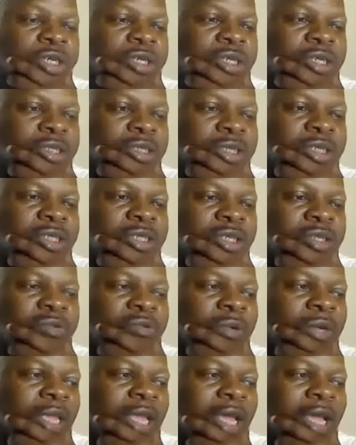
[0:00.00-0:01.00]
This
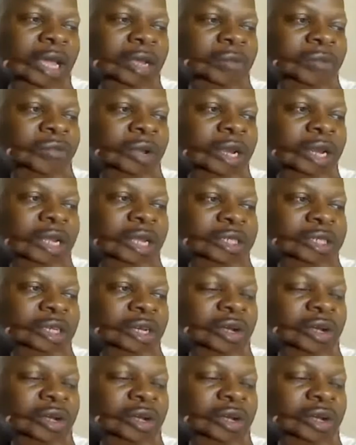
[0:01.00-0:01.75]
is here really is a